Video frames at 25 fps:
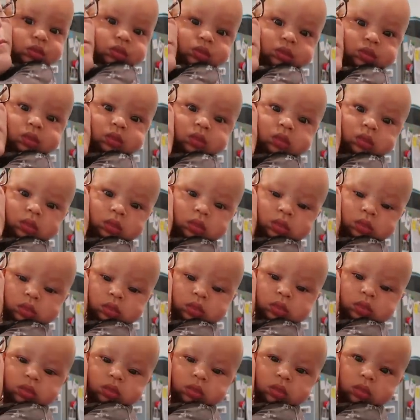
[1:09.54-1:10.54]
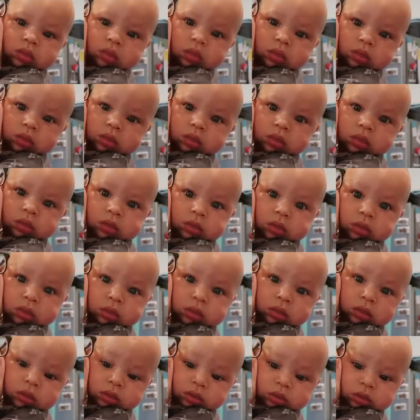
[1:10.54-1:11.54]

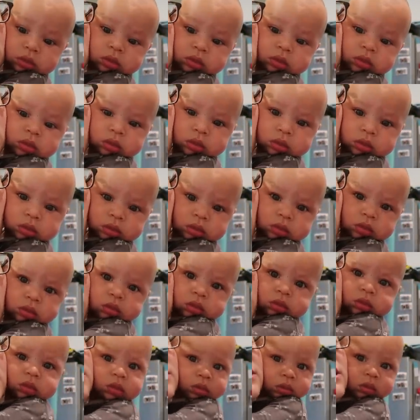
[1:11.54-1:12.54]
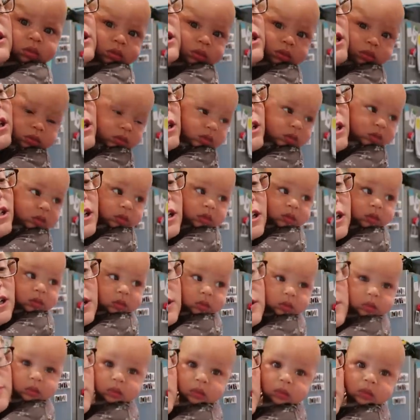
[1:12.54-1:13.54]

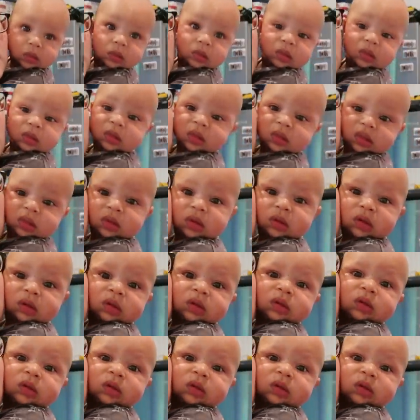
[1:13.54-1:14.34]
(silent)